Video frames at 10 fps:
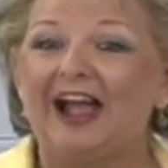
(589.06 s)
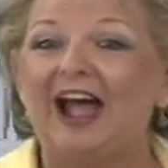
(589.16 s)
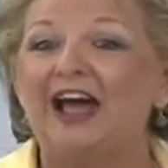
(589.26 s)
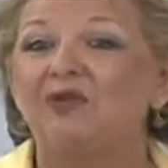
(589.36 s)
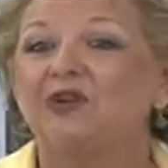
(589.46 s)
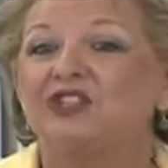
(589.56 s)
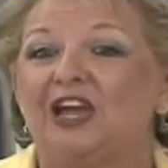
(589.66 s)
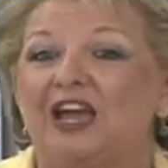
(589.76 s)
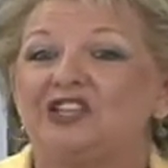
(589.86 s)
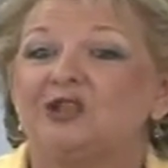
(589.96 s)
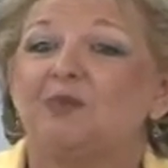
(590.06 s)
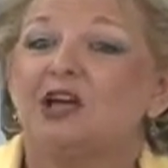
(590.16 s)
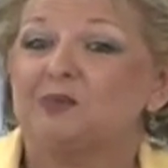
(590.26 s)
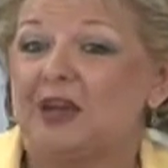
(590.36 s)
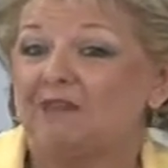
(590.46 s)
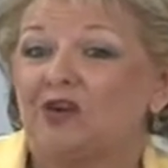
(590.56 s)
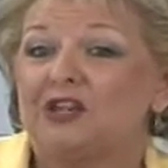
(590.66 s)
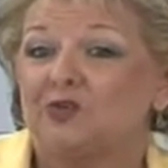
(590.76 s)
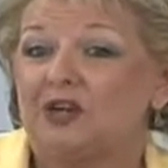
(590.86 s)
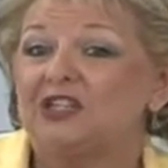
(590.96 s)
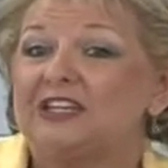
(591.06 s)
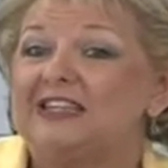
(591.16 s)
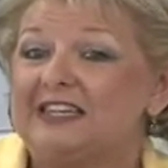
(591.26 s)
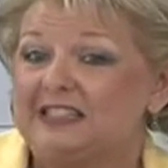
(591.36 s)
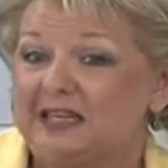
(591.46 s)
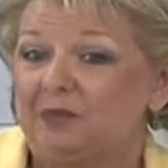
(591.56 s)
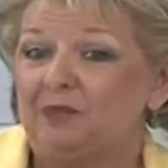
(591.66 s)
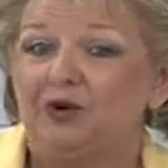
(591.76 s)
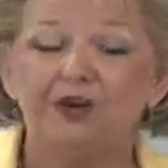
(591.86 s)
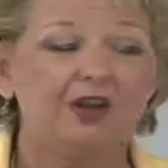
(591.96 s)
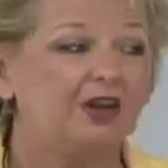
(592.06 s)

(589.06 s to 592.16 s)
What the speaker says: How do we change and possibly have a graduation in December?